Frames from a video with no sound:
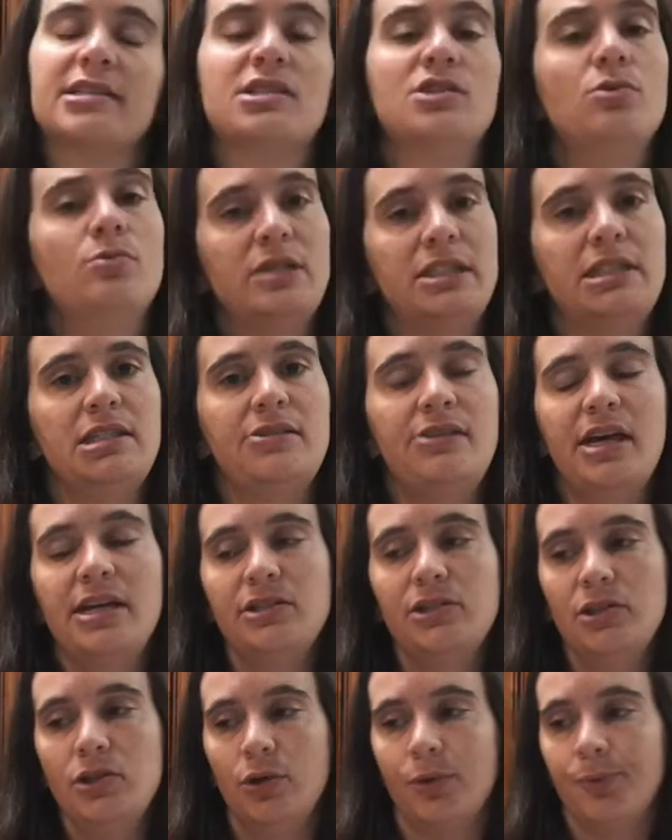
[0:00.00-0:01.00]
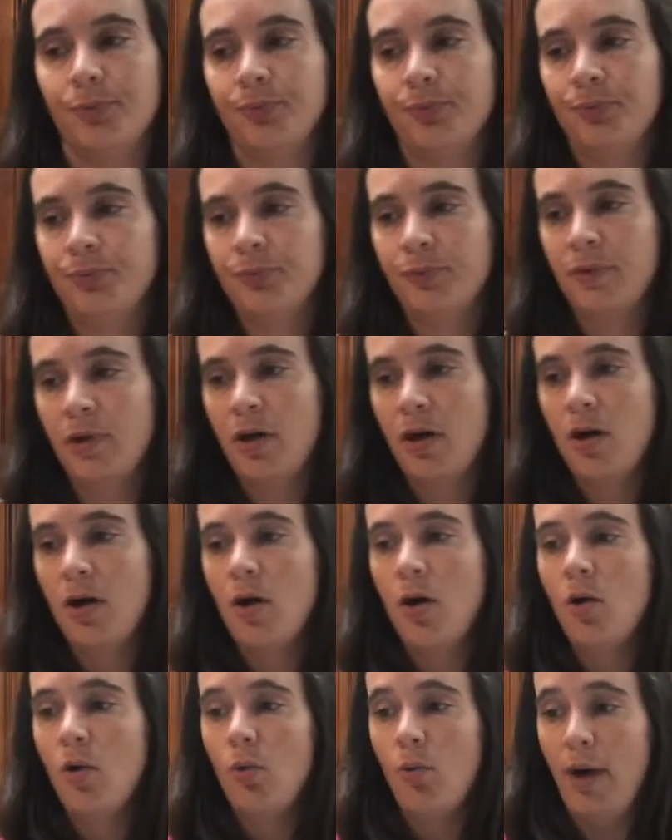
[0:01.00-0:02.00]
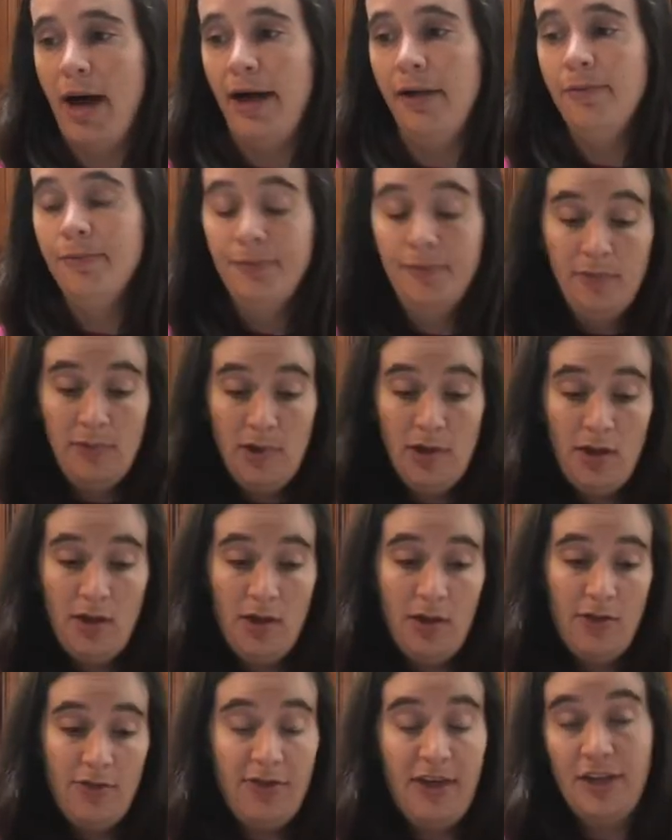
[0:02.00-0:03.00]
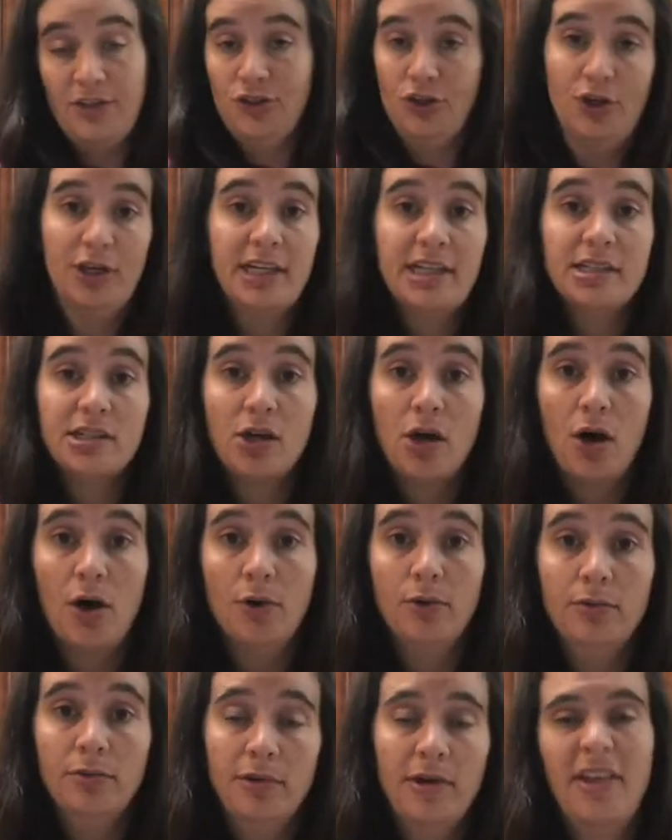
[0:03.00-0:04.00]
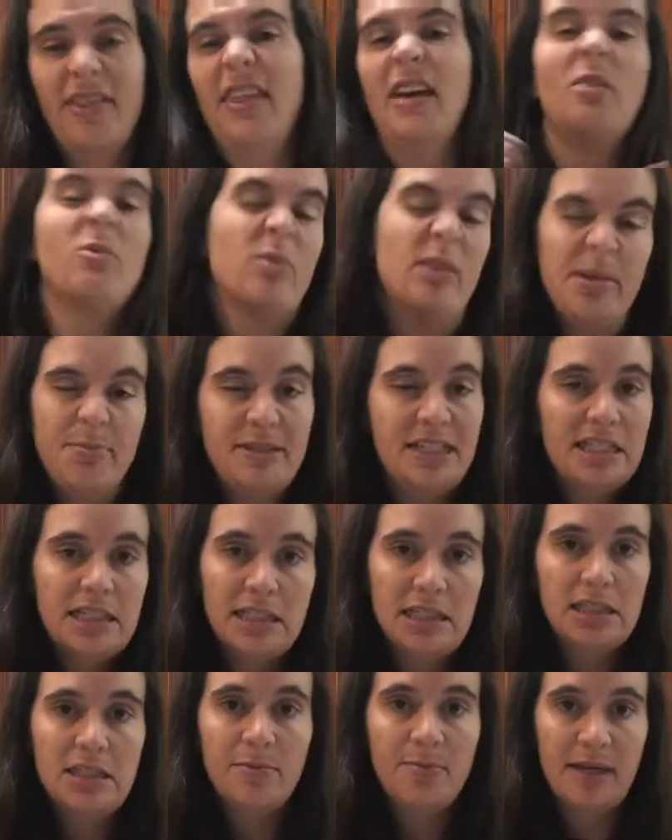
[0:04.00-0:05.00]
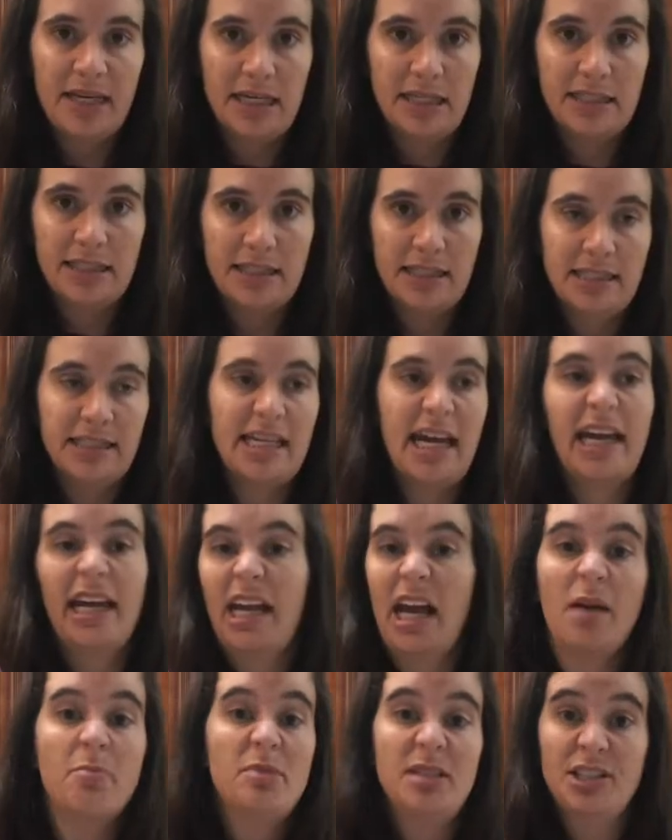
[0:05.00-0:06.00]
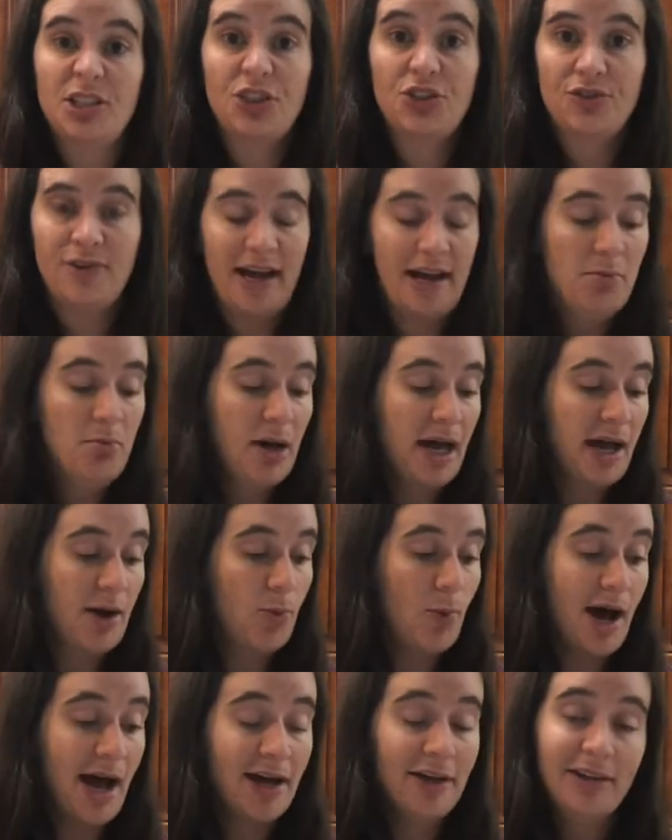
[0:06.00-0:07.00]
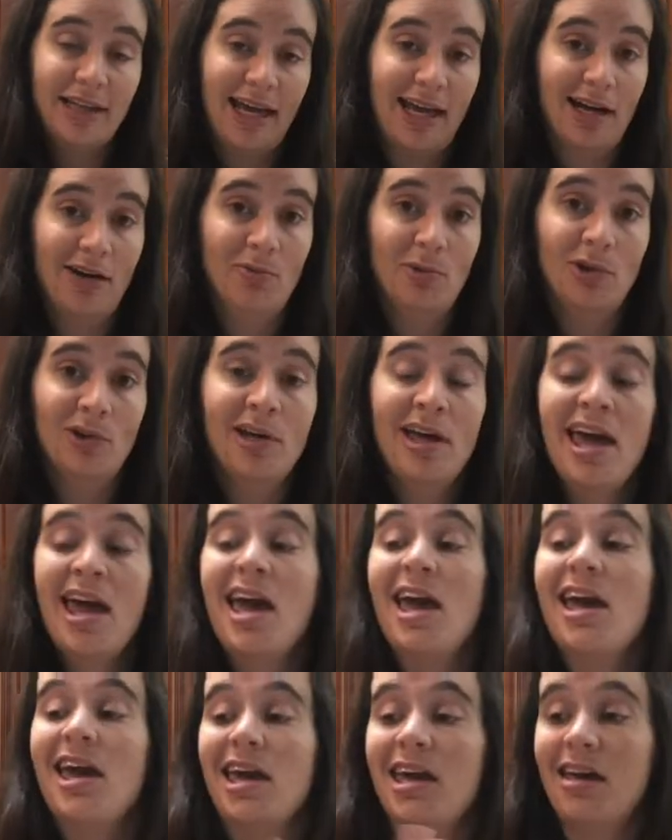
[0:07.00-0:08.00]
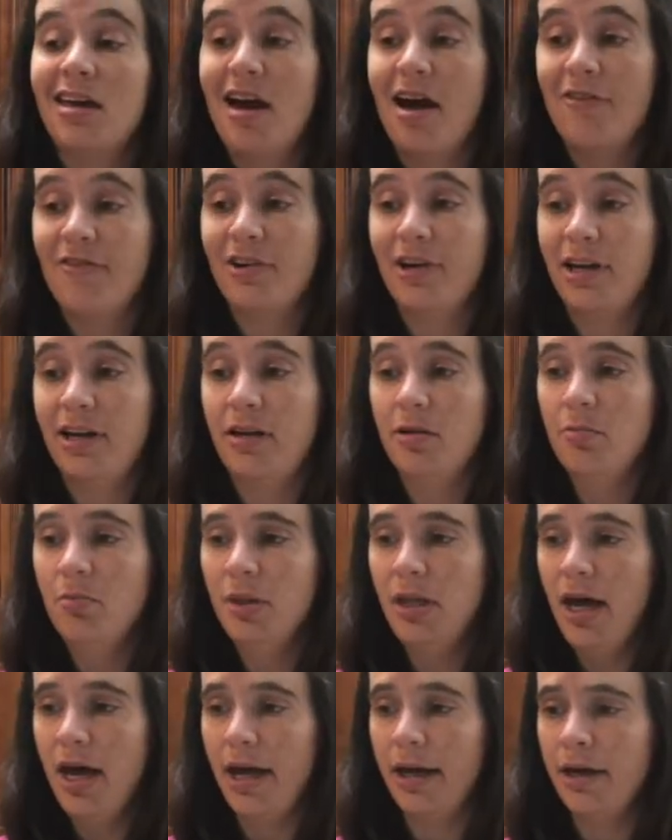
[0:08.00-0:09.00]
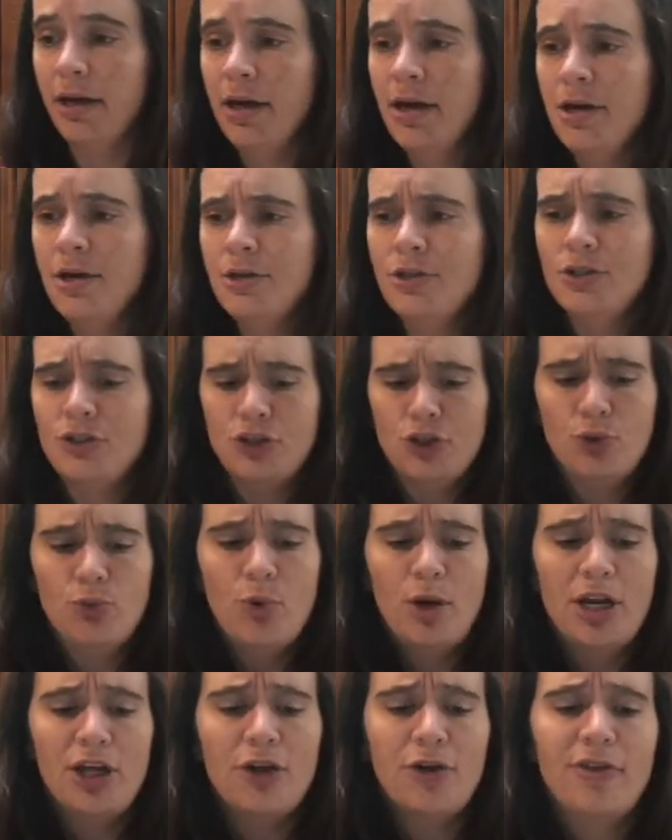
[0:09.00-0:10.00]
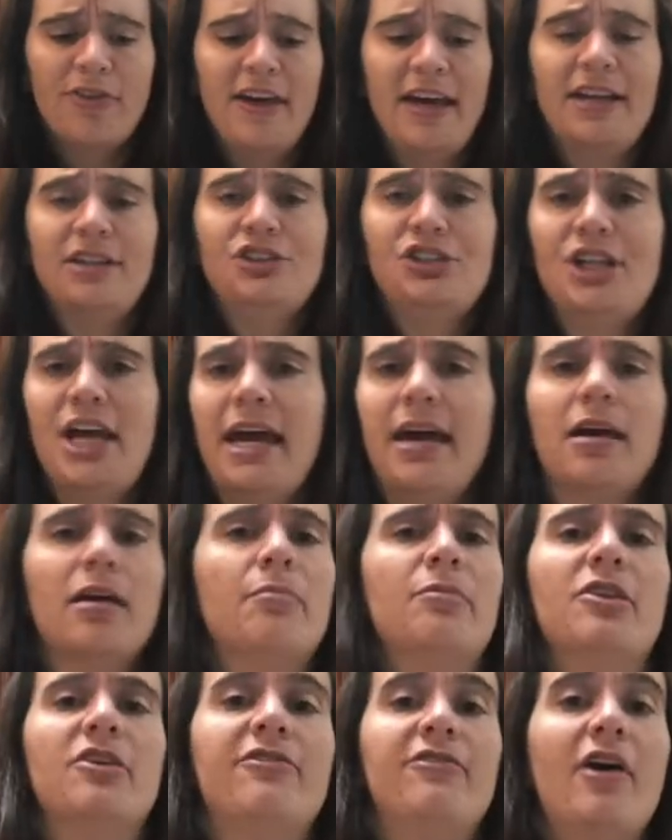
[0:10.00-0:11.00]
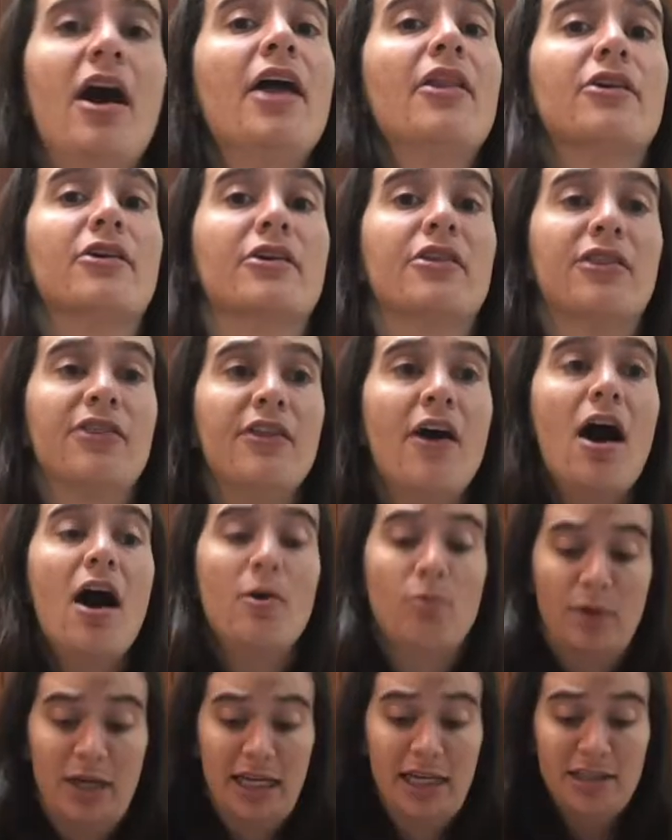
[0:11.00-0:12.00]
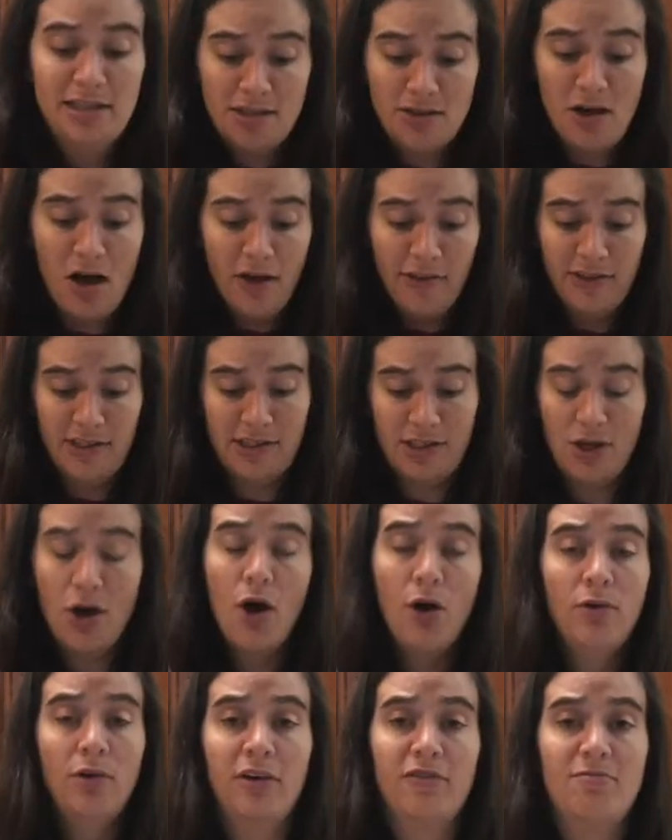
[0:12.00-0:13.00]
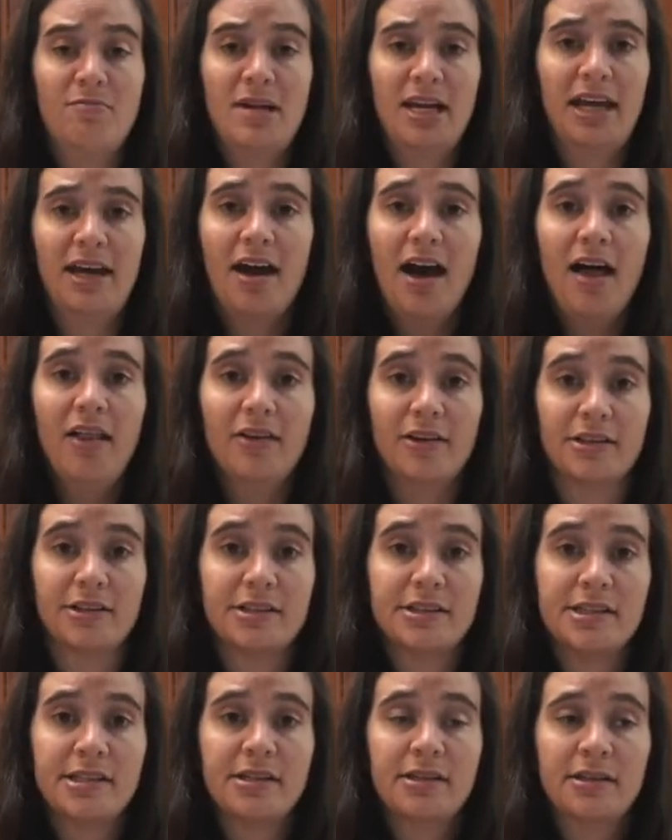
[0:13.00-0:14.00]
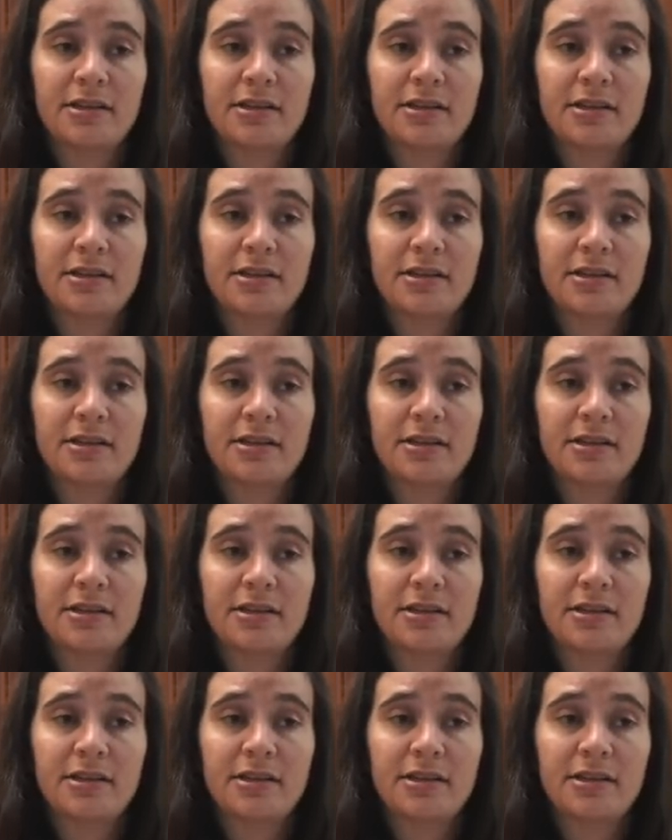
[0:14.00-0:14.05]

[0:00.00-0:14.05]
So what did they do? Well, they took his coat, they ripped it into pieces like it had been shred by a wild animal, and covered it in blood. So what do you think Jacob, the father, thought when he saw this coat of many colors?